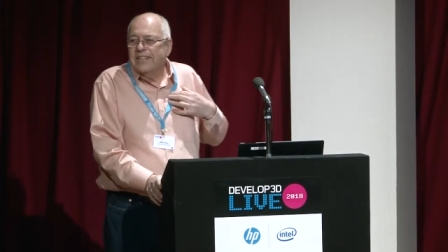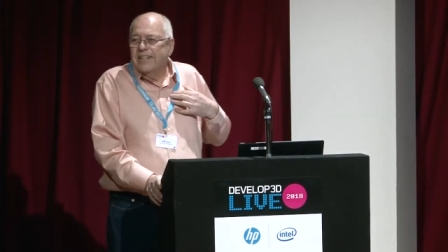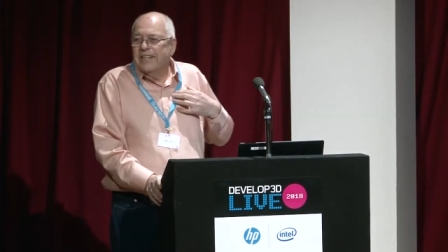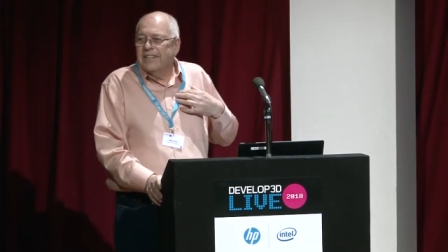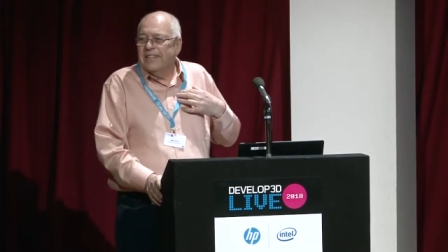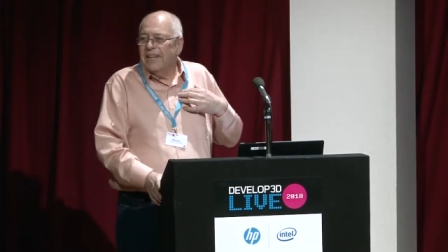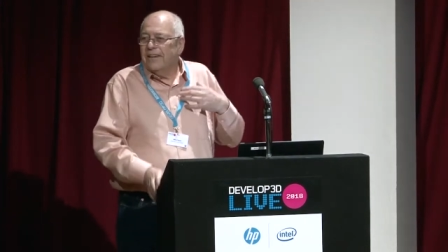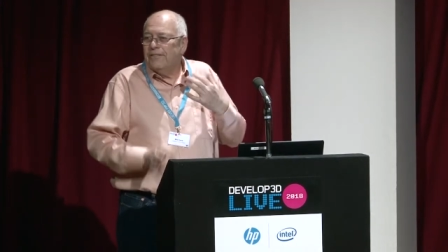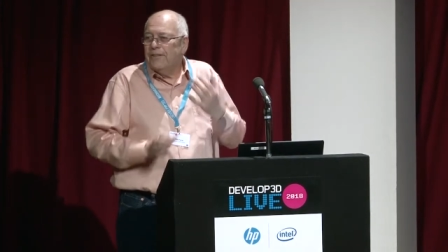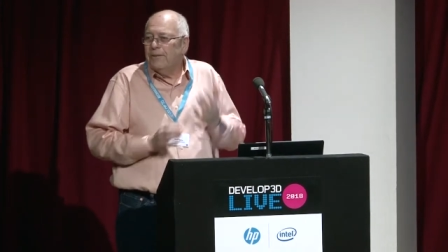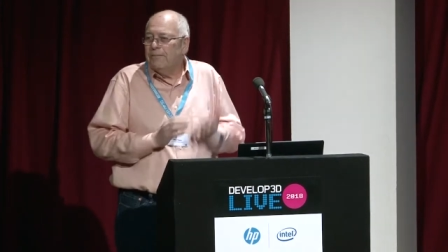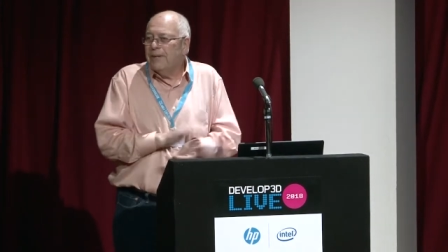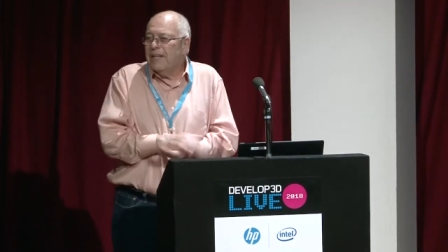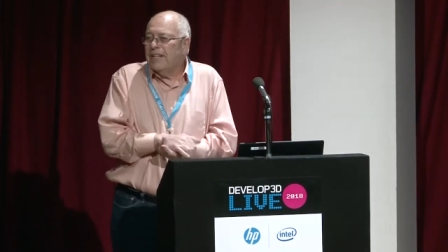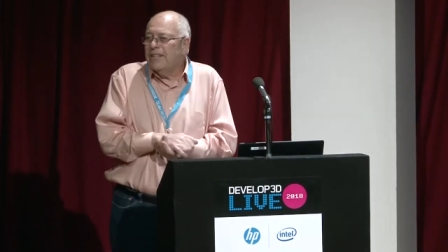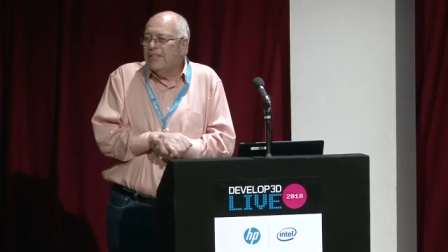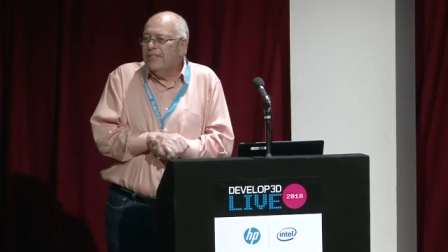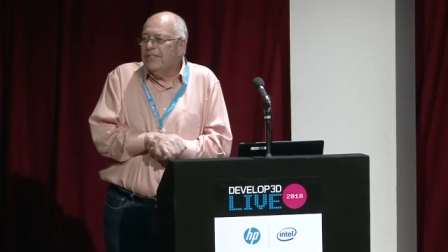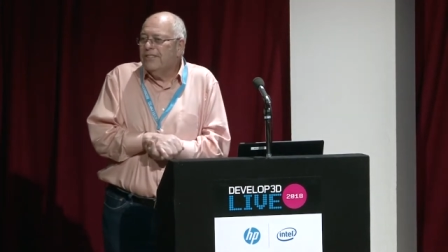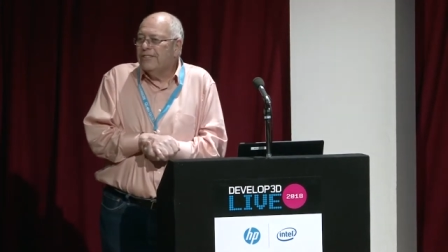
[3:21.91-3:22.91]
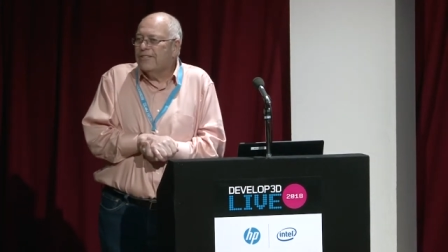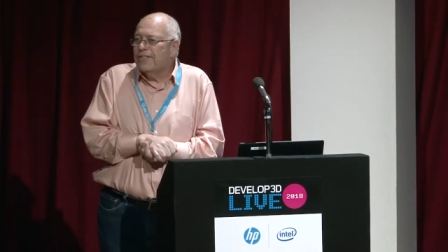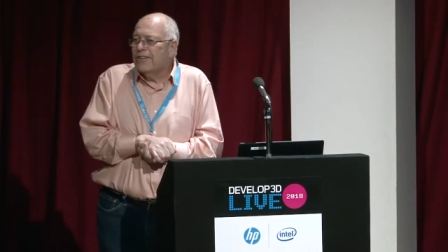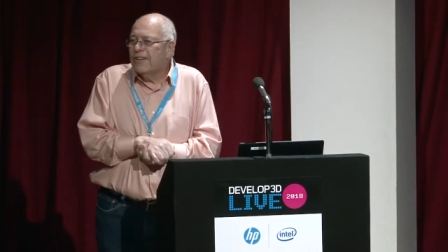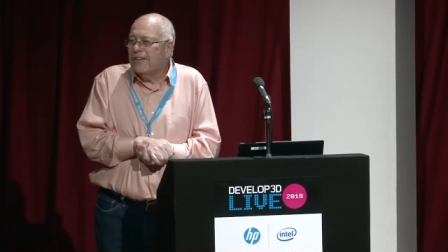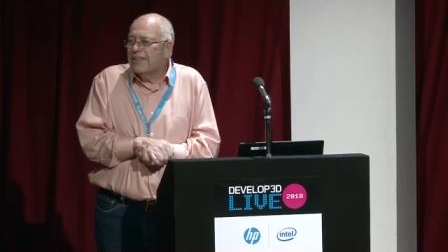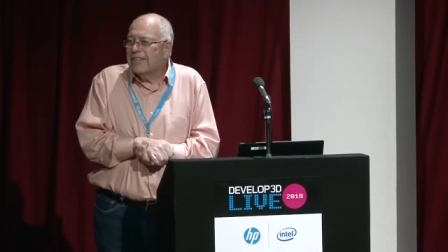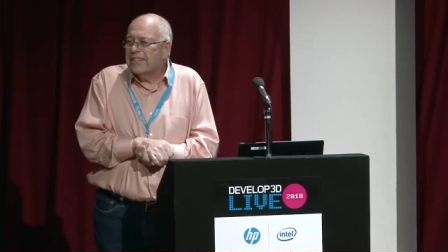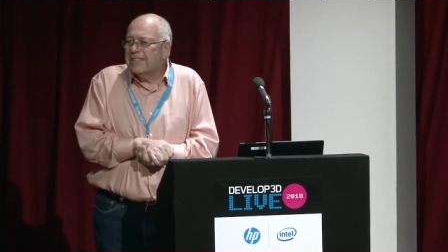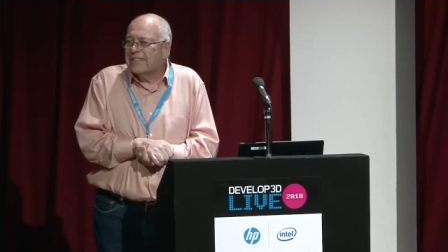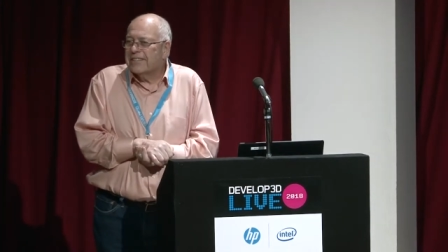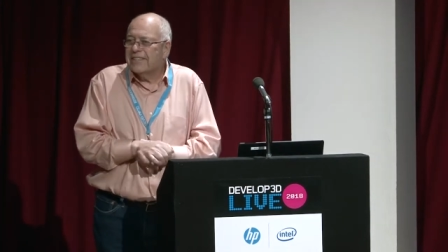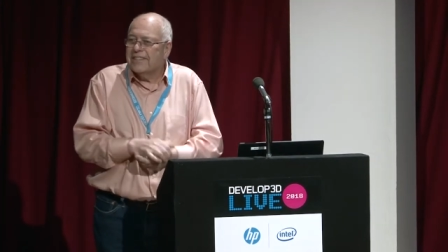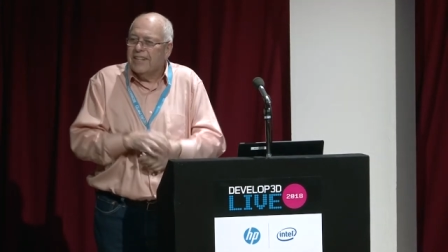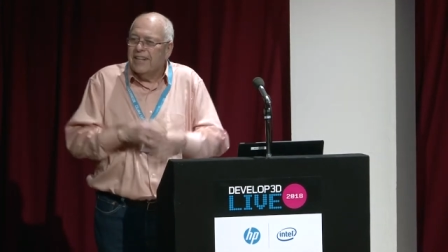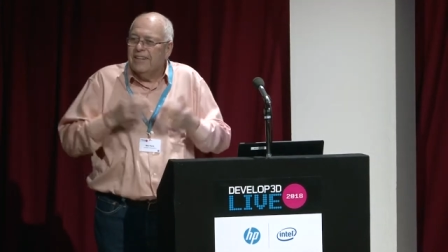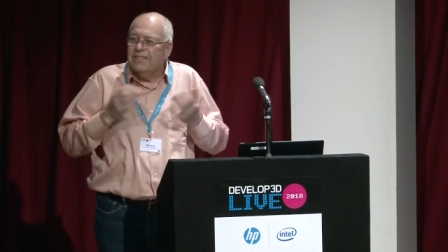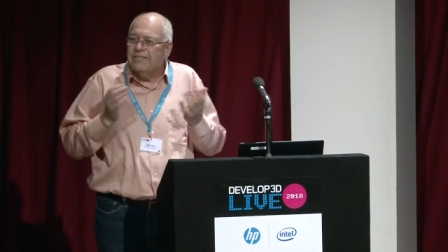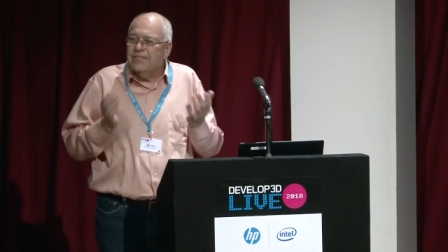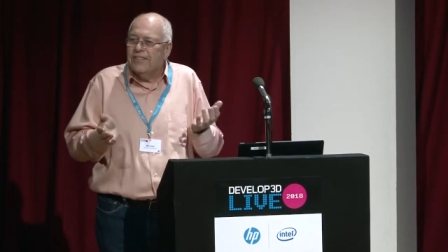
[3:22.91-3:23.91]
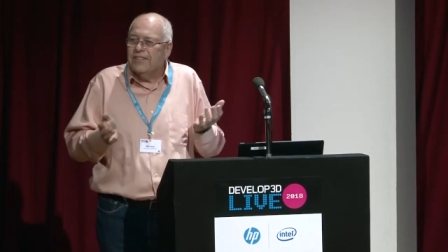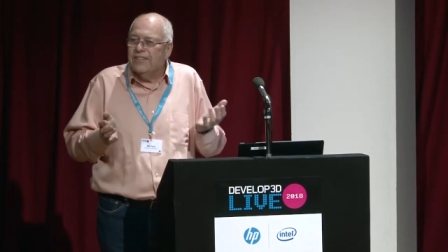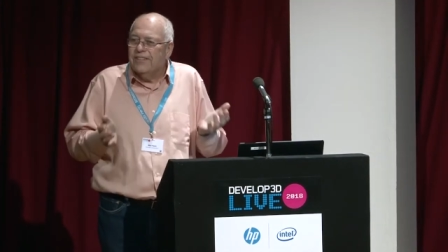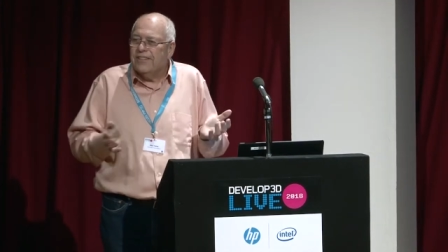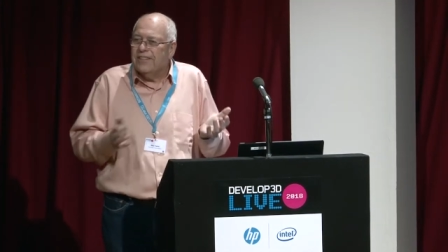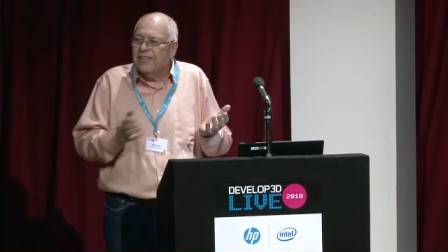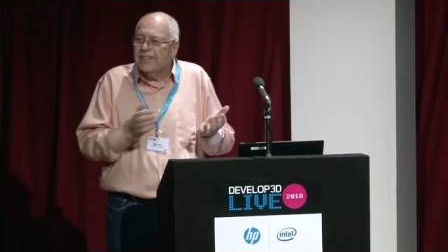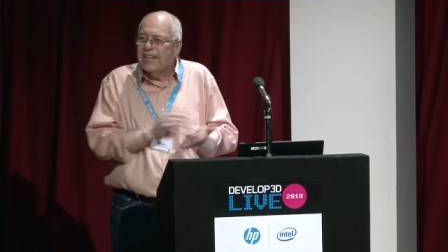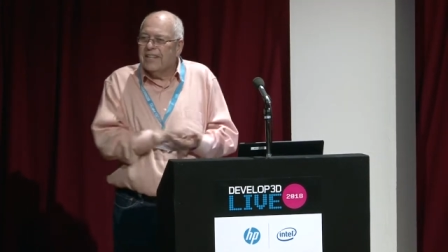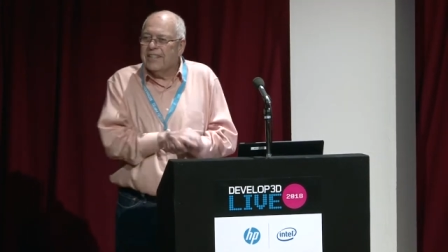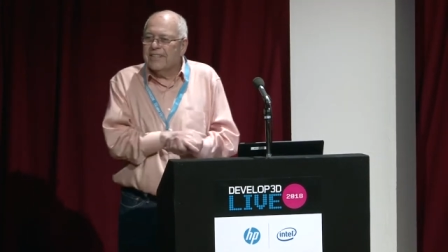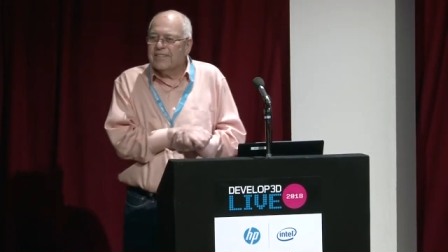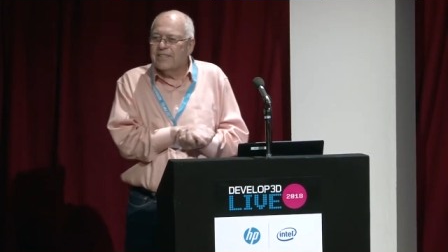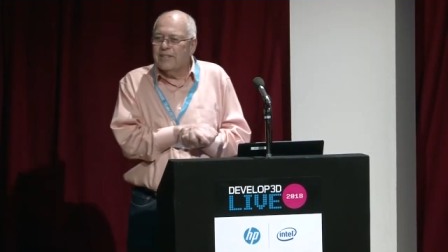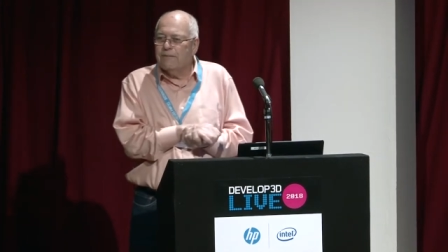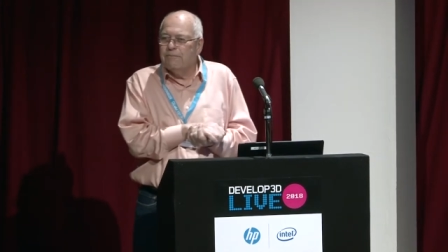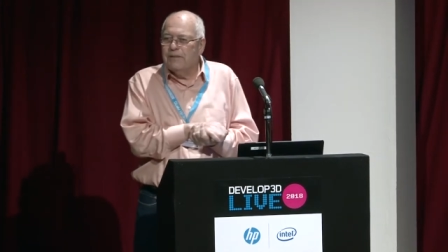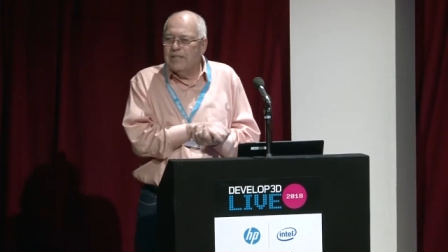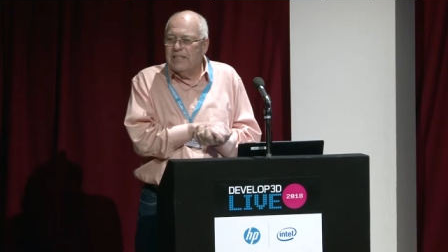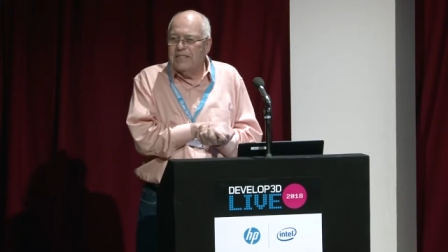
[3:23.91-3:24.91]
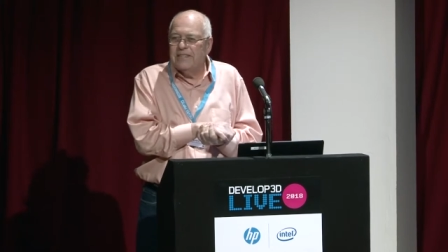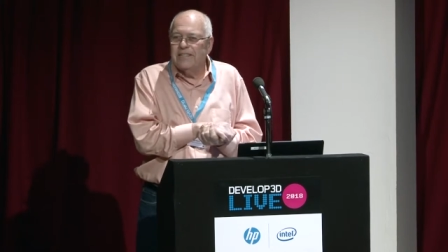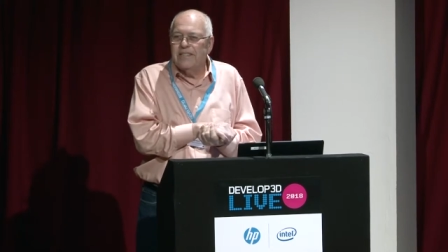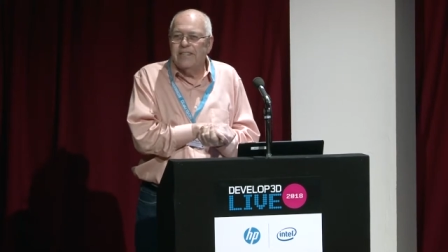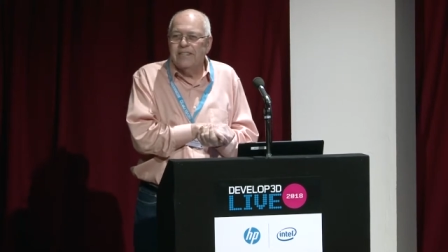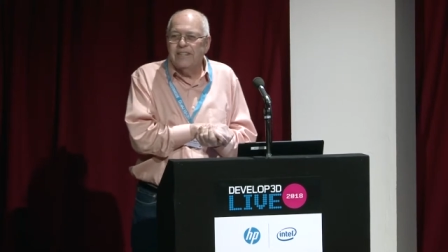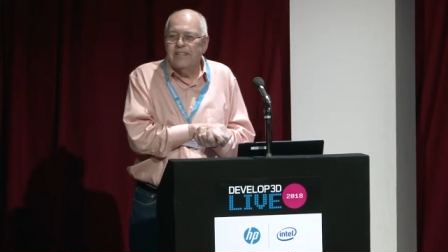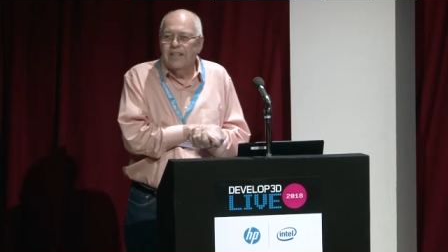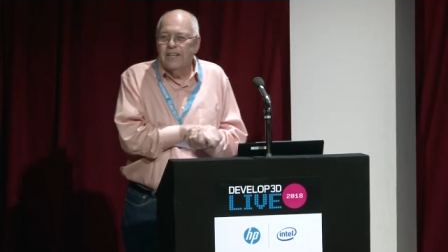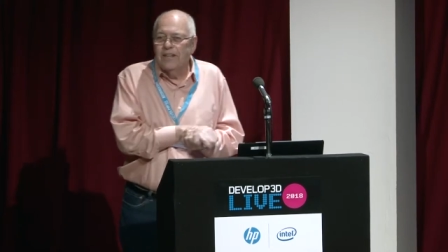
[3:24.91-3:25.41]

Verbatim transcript: and they have to be good drawings, and they have to look like somebody did